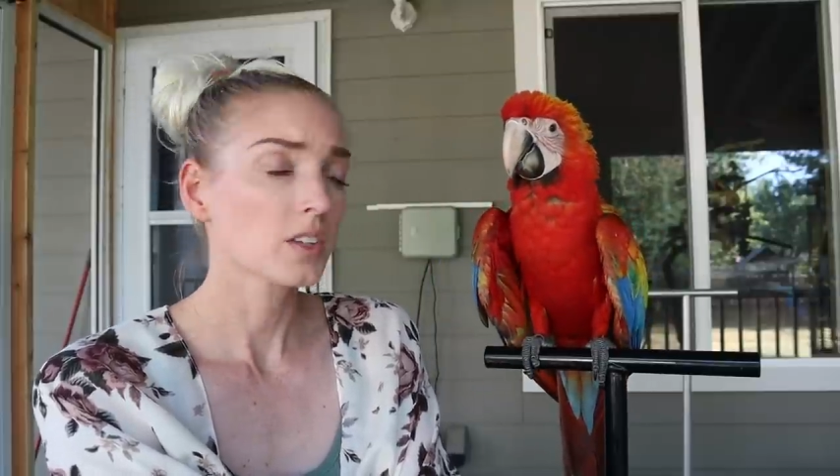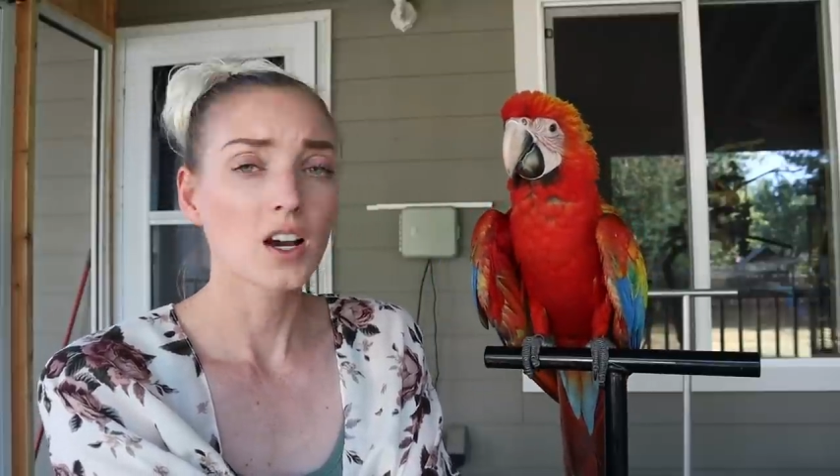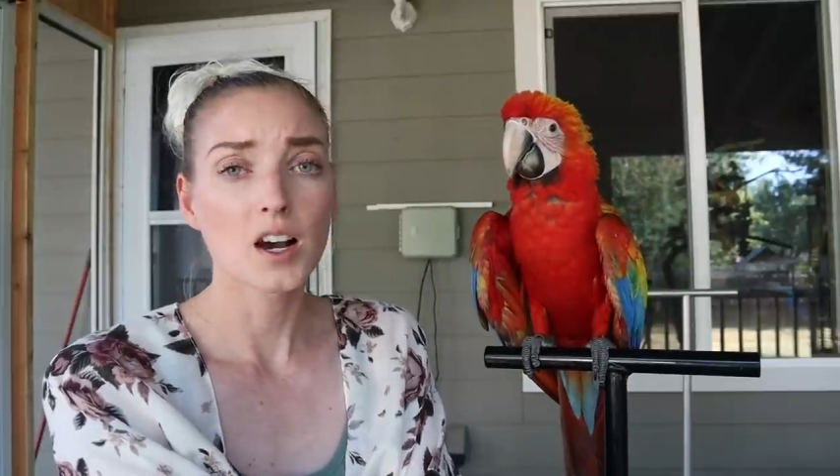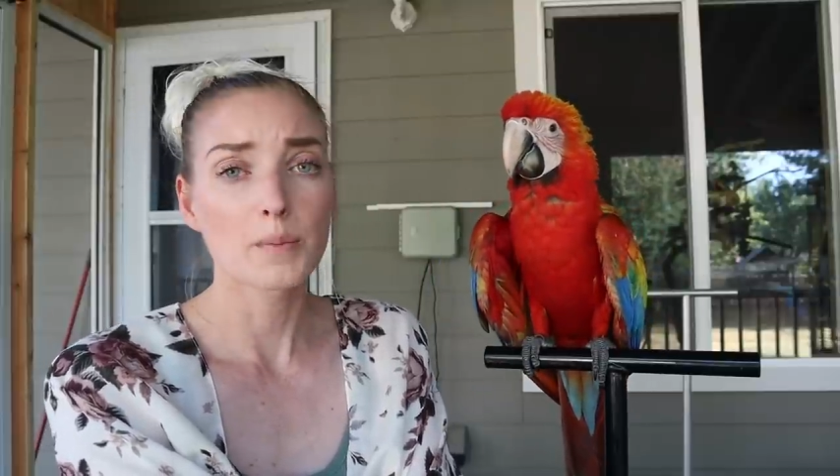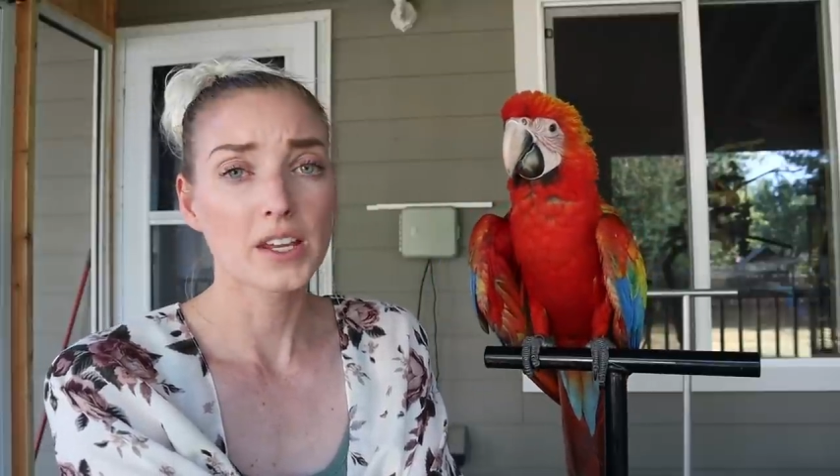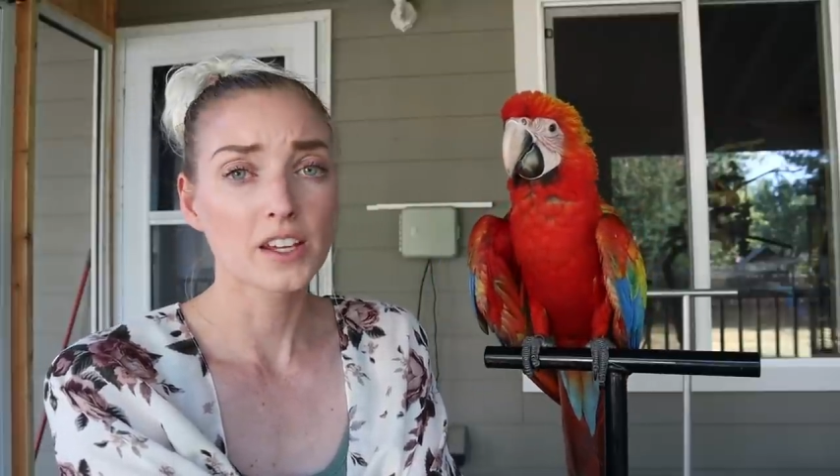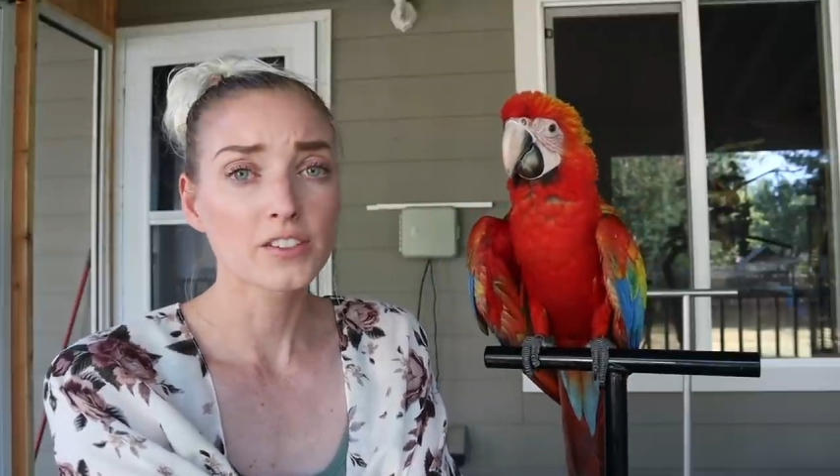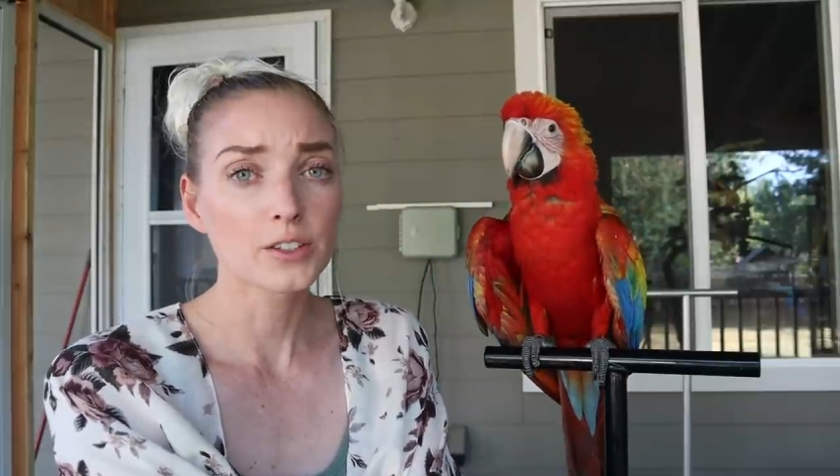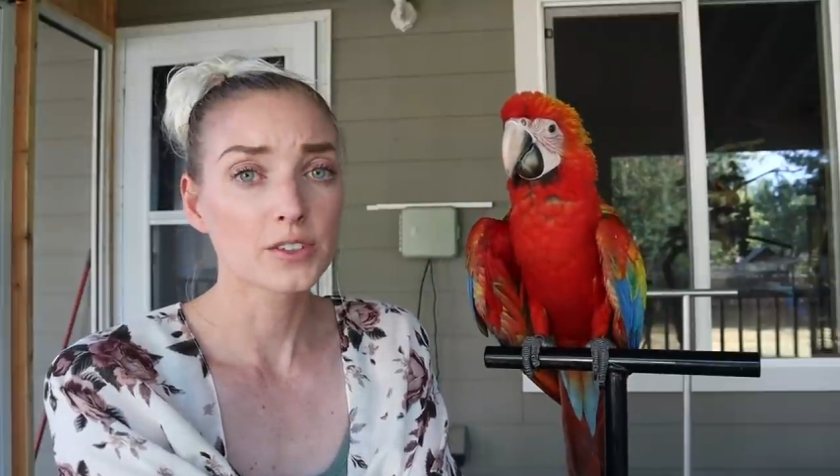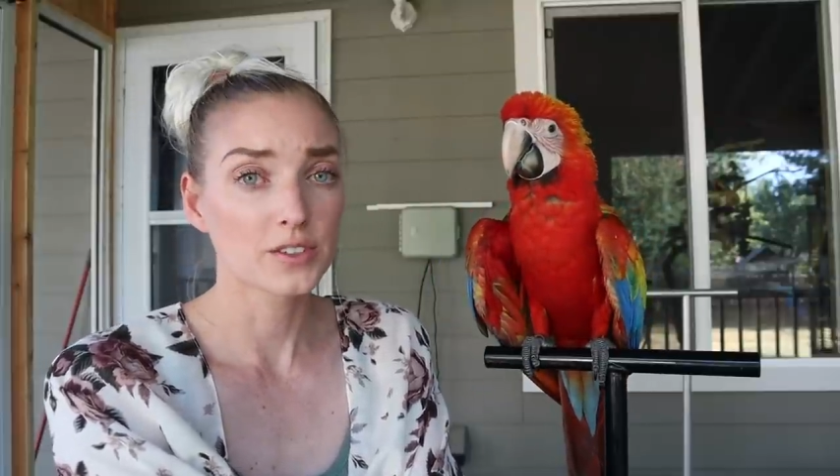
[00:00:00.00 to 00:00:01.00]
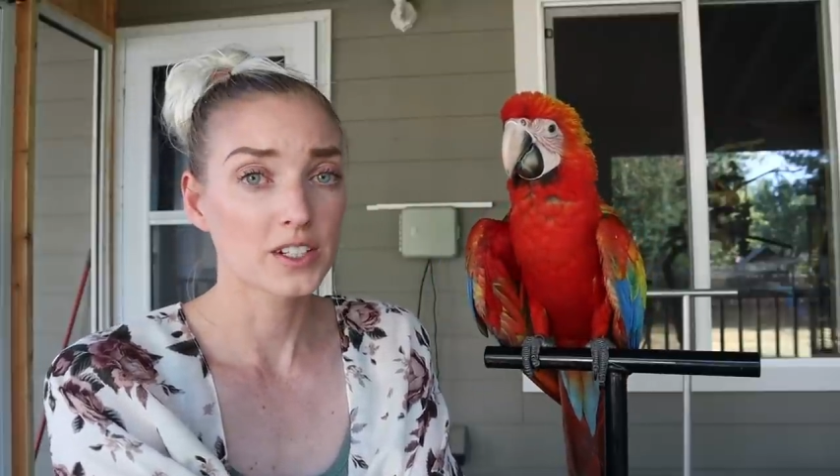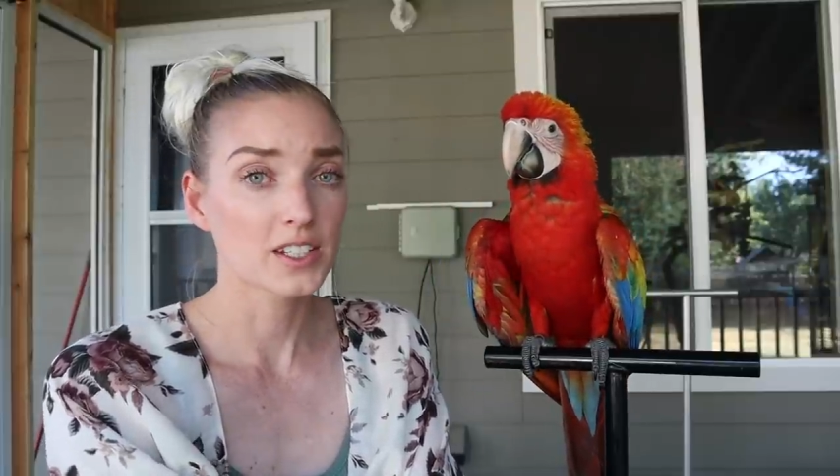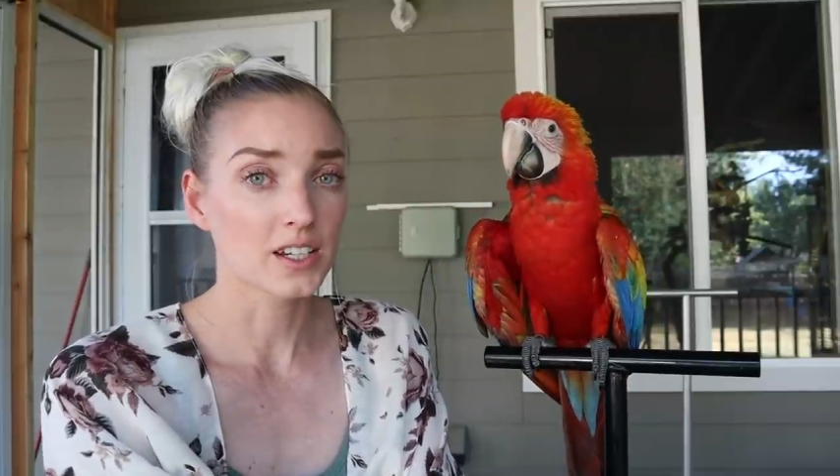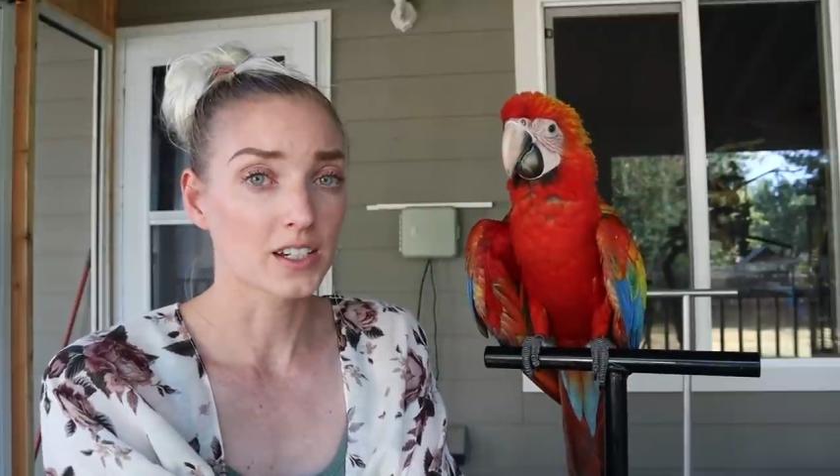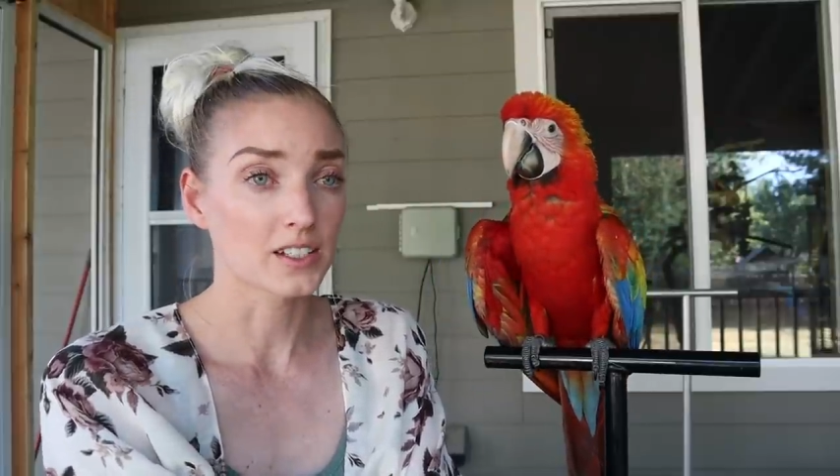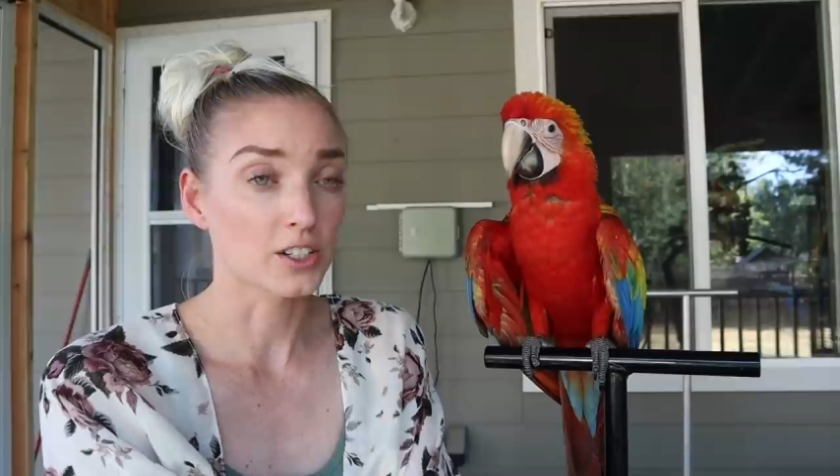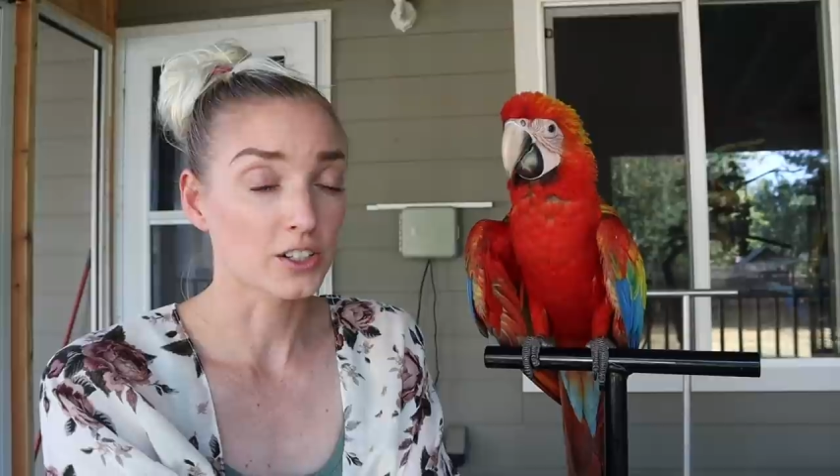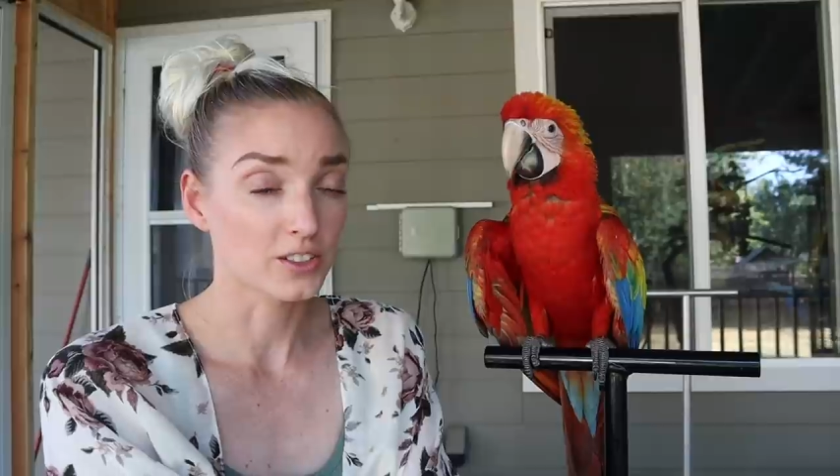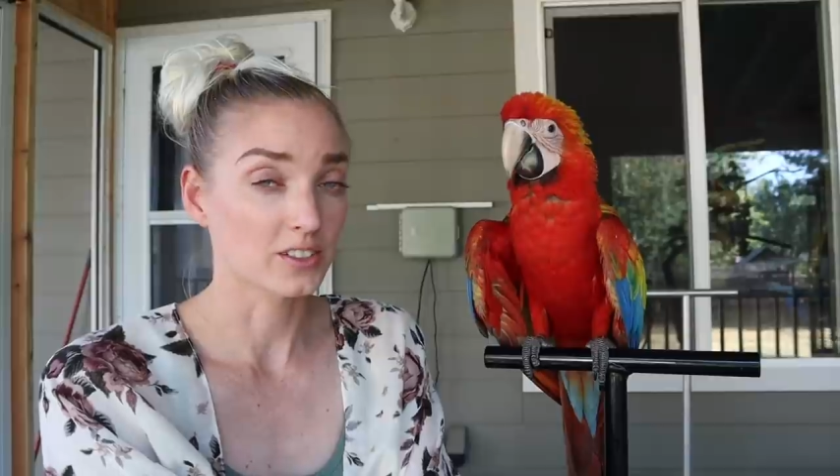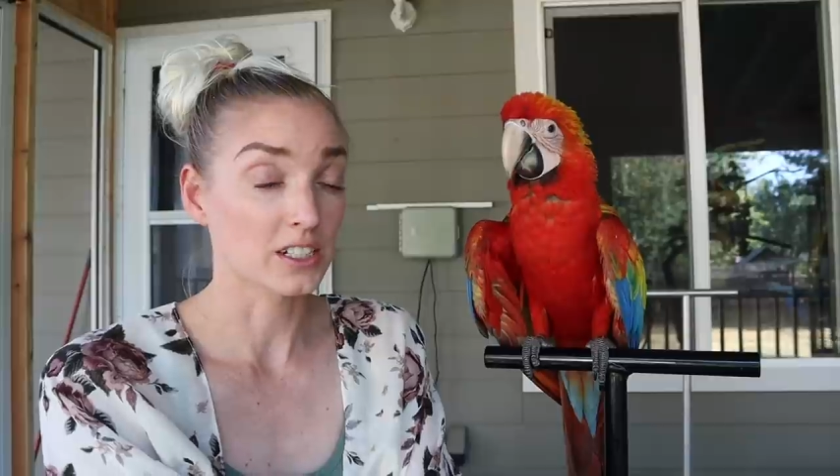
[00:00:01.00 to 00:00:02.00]
Um, if you notice a de
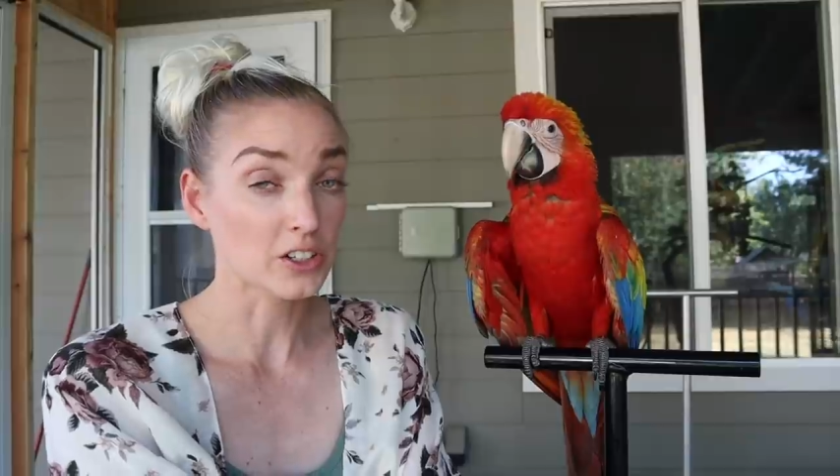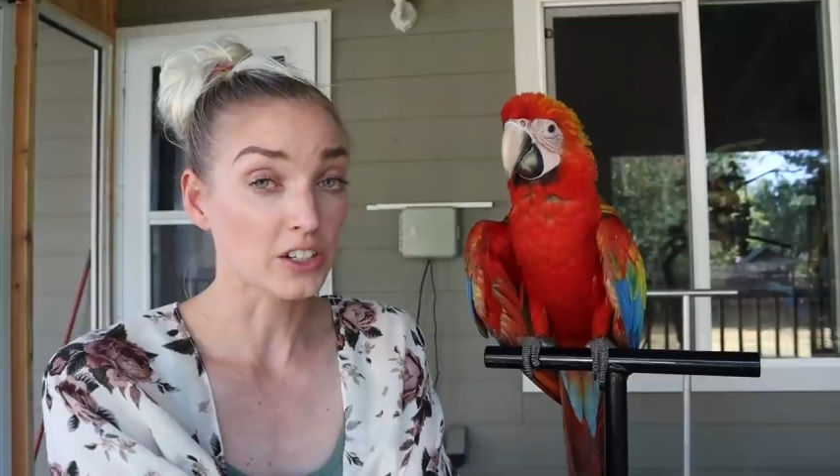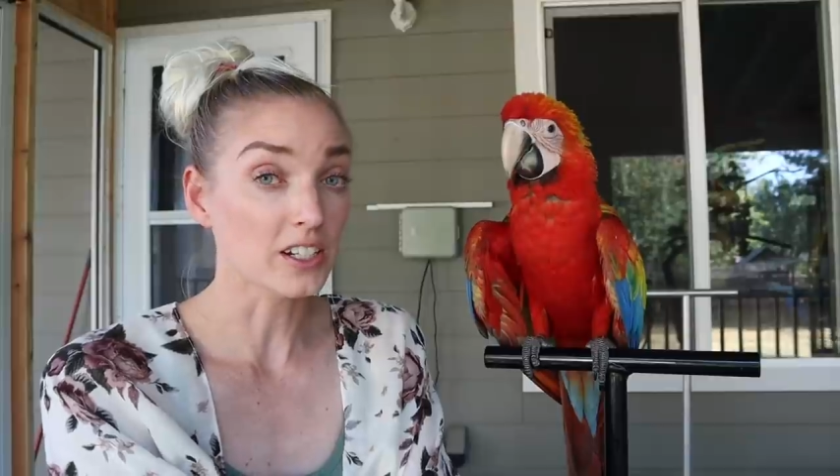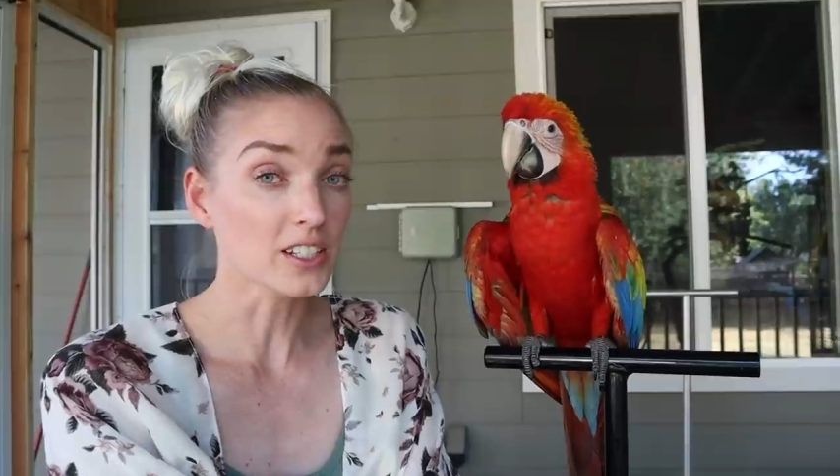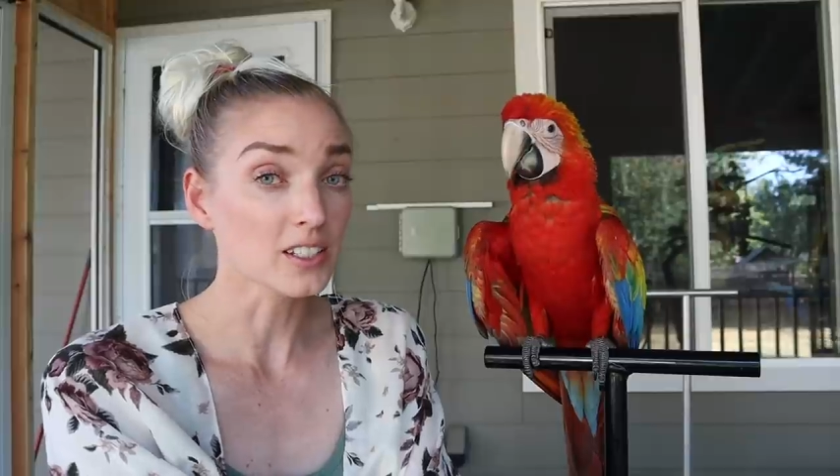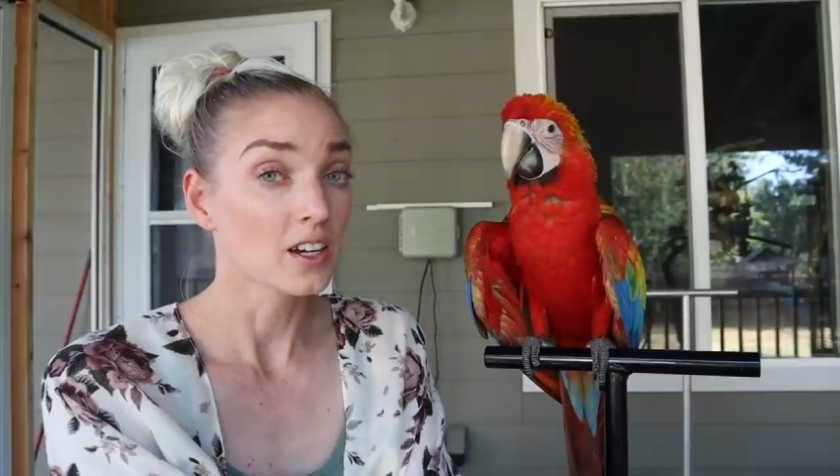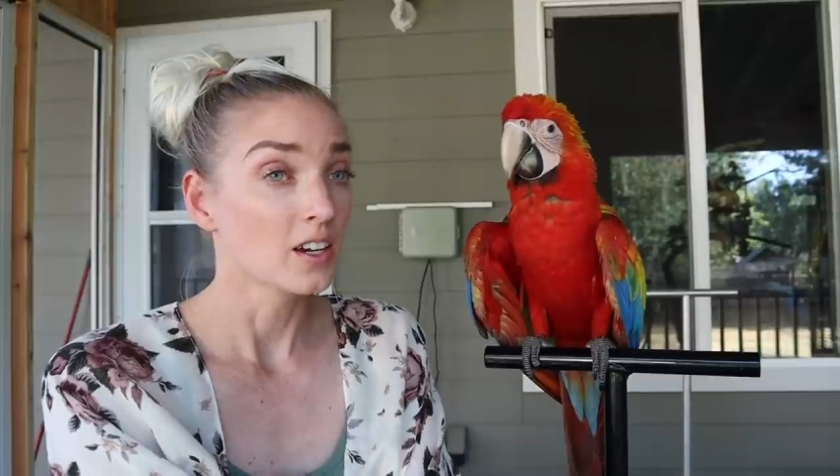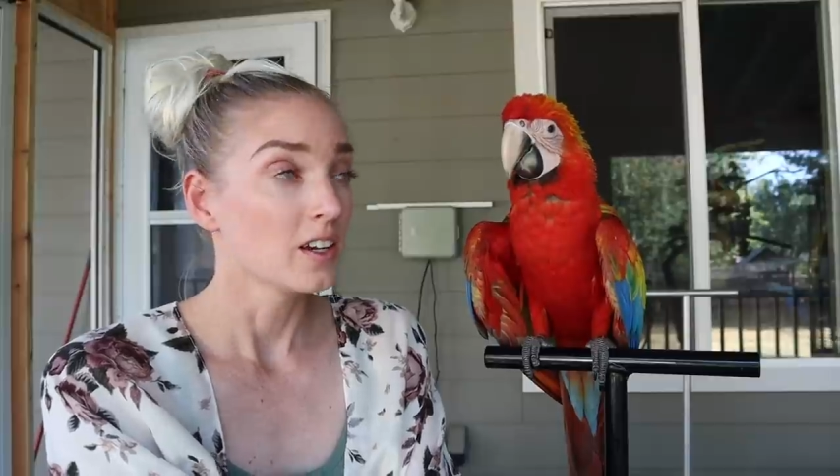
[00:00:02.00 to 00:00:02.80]
decrease